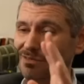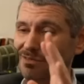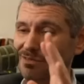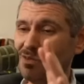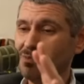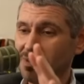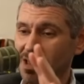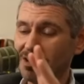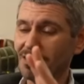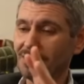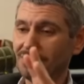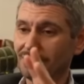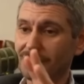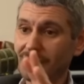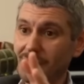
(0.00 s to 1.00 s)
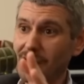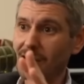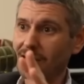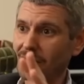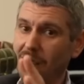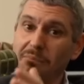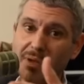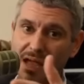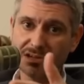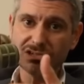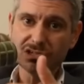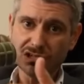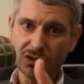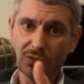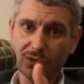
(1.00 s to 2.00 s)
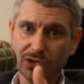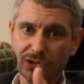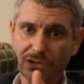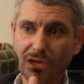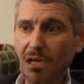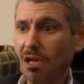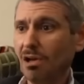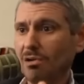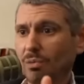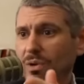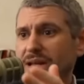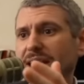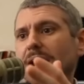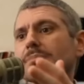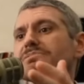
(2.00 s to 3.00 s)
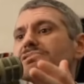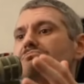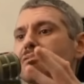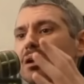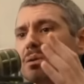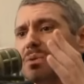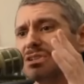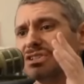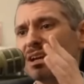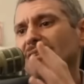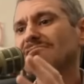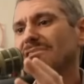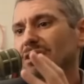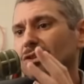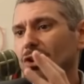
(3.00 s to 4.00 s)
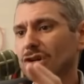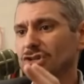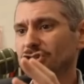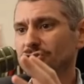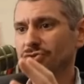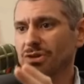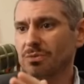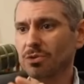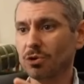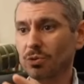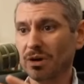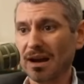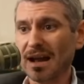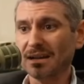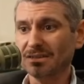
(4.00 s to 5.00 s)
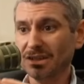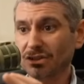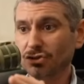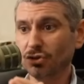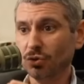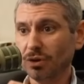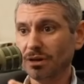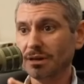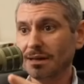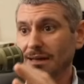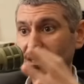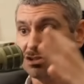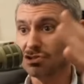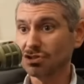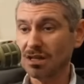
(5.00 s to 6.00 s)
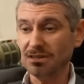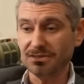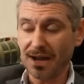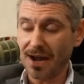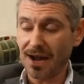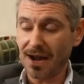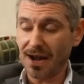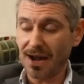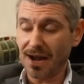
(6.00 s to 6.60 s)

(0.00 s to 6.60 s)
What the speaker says: Better than I imagined it would. We captured pretty much every large streamer reacting to it in its entirety.